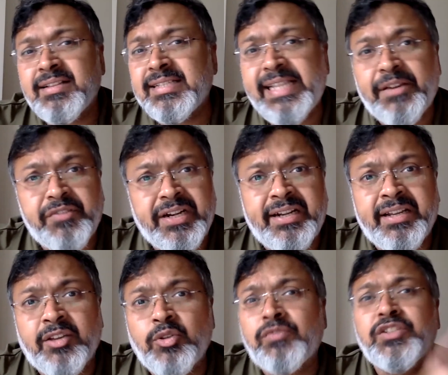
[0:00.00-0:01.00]
left India.
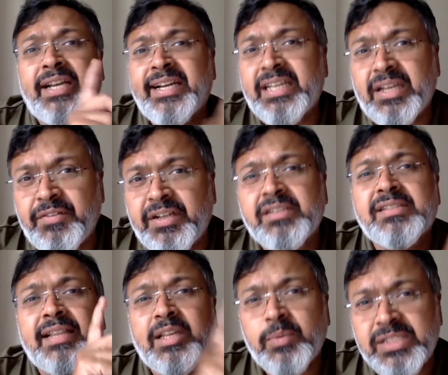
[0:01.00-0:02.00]
You have genetic evidence,
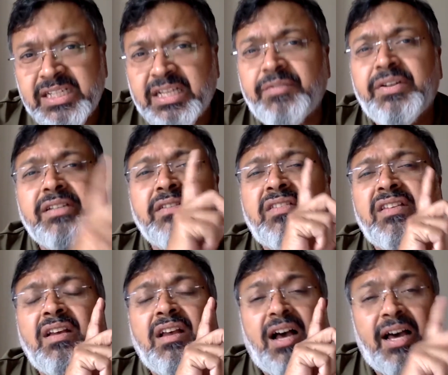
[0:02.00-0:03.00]
linguistic evidence,
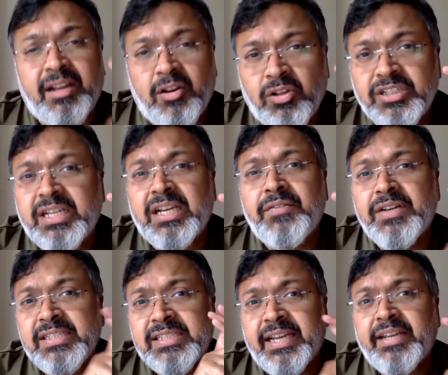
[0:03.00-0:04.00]
archaeological
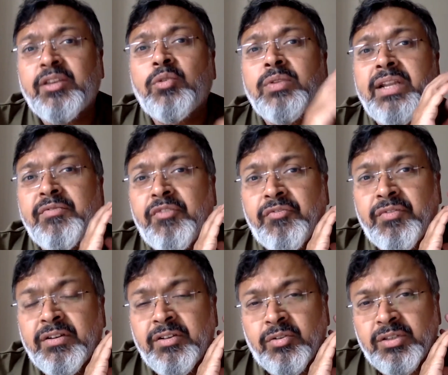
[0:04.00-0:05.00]
evidence telling you that
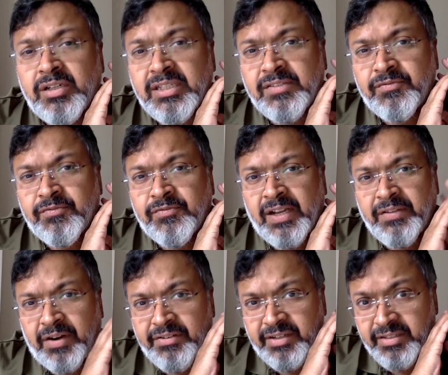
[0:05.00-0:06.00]

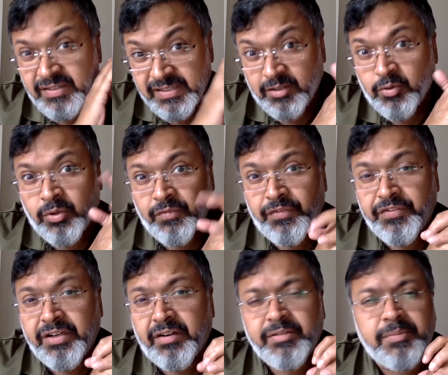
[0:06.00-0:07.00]
3,500 years ago in
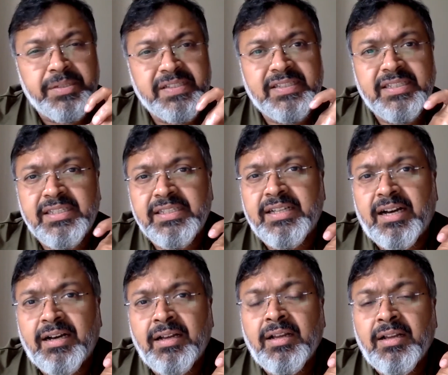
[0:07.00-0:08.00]
1500 BCE,
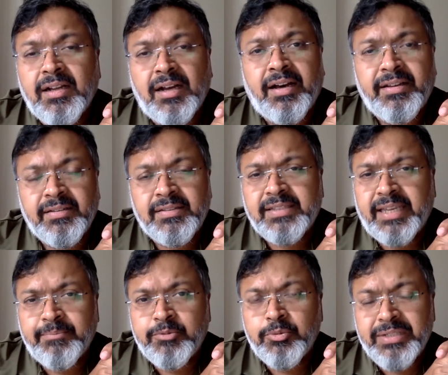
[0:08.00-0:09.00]
the Aryans
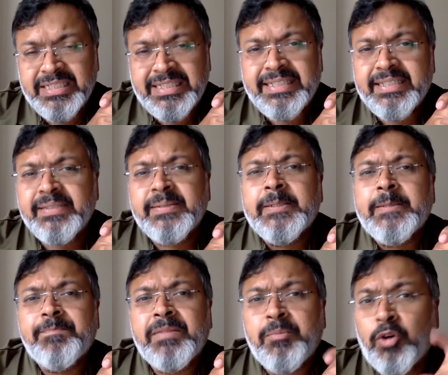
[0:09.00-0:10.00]
came to India.
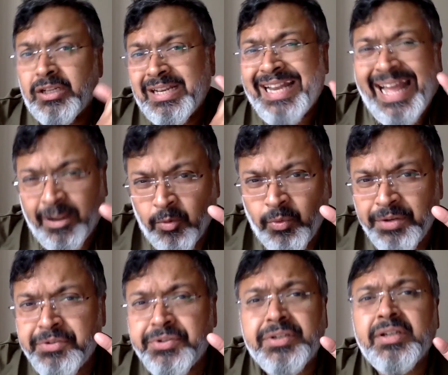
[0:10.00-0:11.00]
They brought a
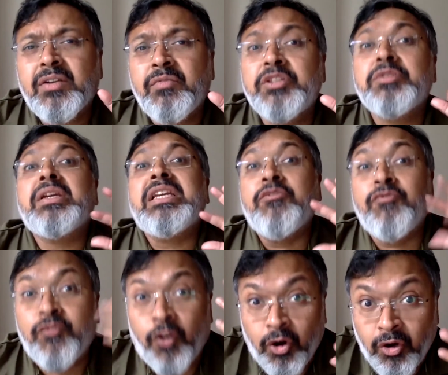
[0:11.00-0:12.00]
language which
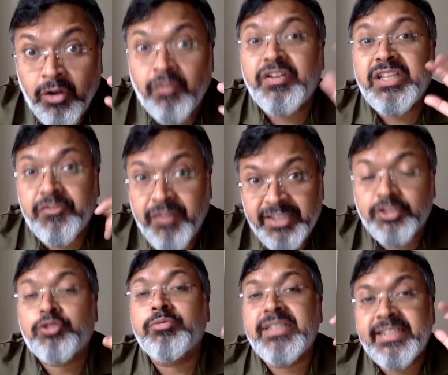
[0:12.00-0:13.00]
evolved
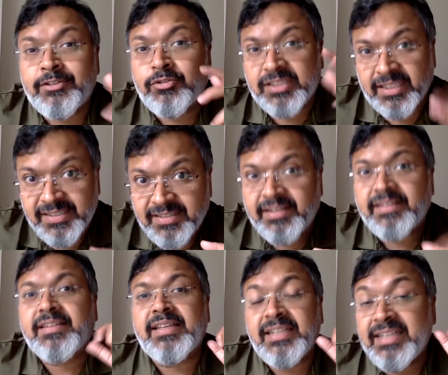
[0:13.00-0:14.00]
eventually into
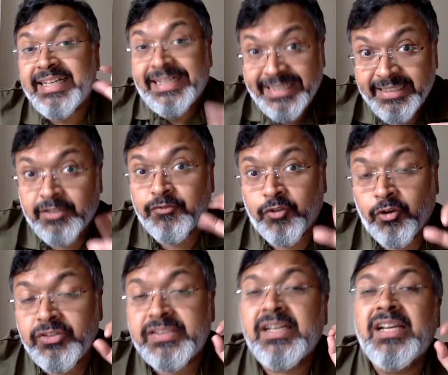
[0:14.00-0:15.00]
Sanskrit in India, of
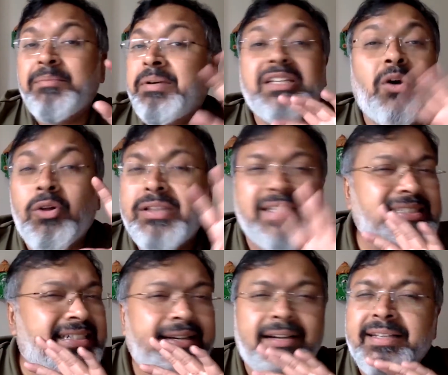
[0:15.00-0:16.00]
course. But all these
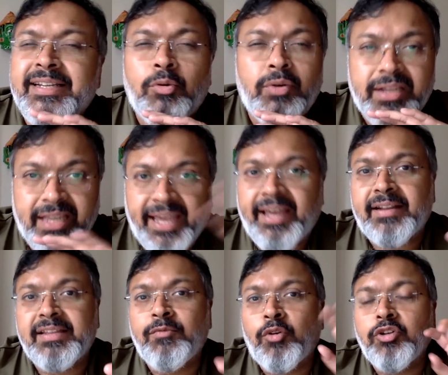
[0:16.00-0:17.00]
data, they don't care.
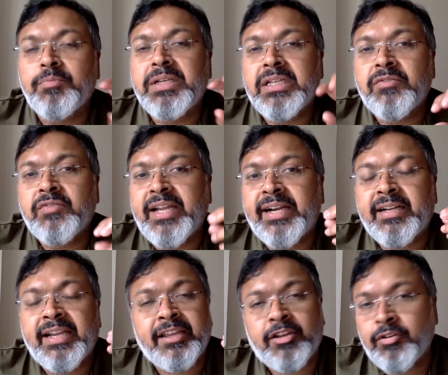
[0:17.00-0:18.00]
They want to believe that,
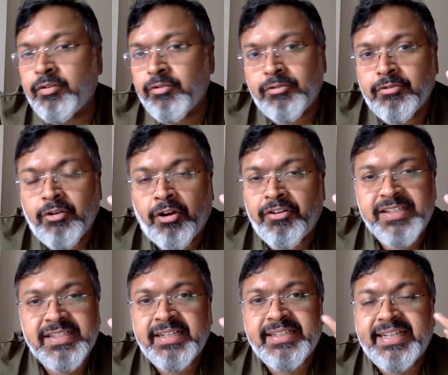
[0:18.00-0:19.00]
like, you know,
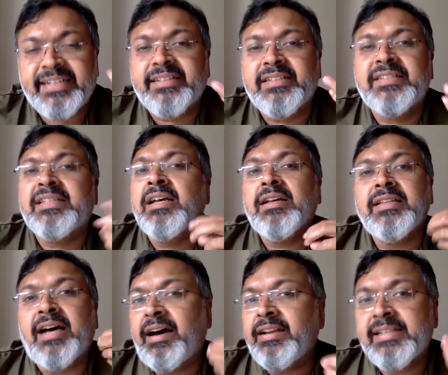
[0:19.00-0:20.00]
non-resident Indians, the
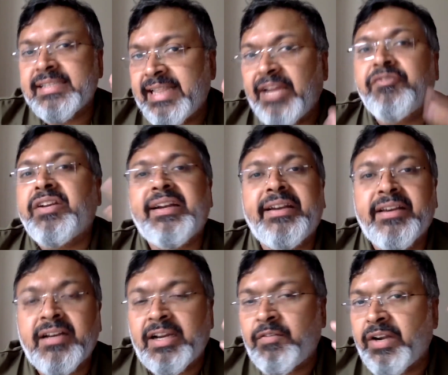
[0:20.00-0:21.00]
Aryans left
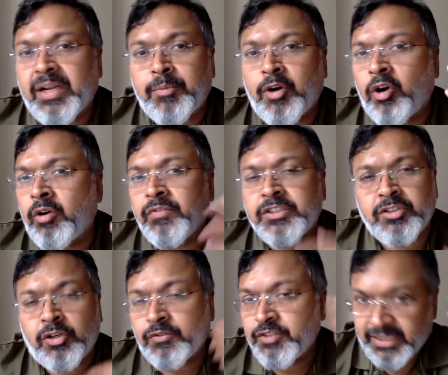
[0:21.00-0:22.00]
India and went abroad, which
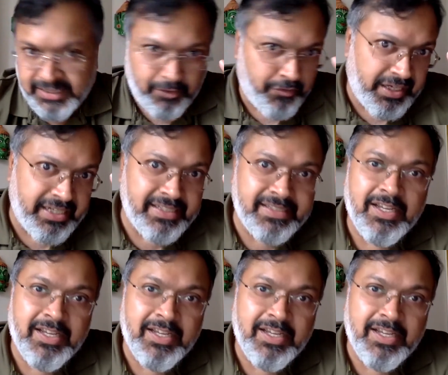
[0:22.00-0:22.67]
sort of justifies